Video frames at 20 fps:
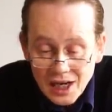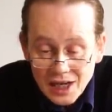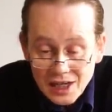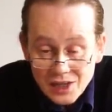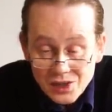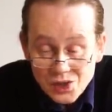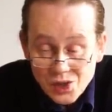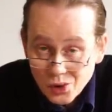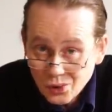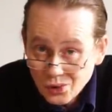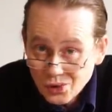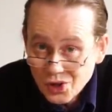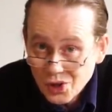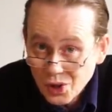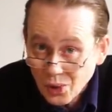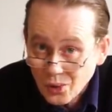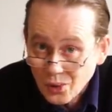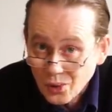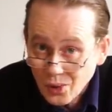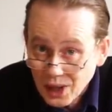It's
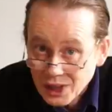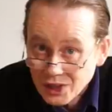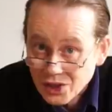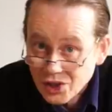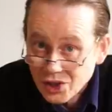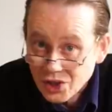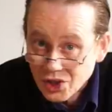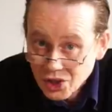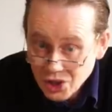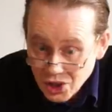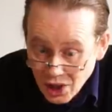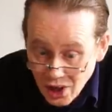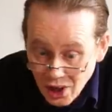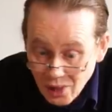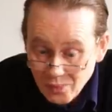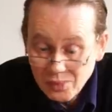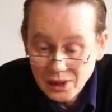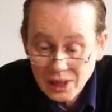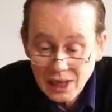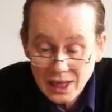also quite a
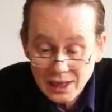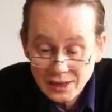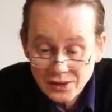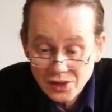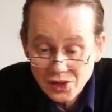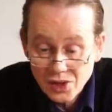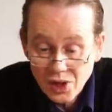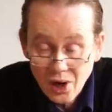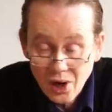sharp lens.